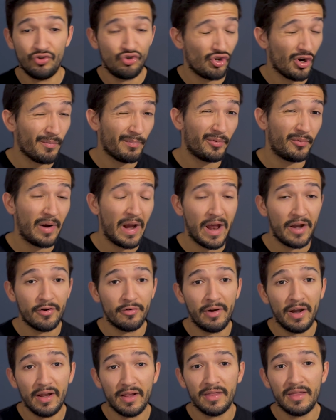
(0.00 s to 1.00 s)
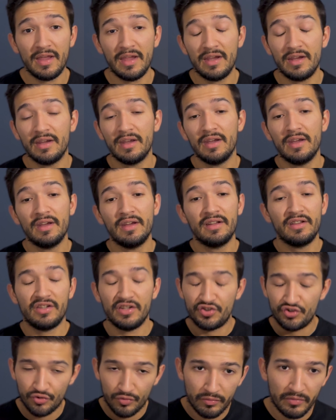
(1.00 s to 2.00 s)
jump around or anything. The
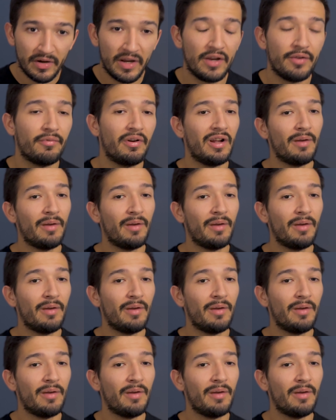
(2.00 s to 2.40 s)
screen really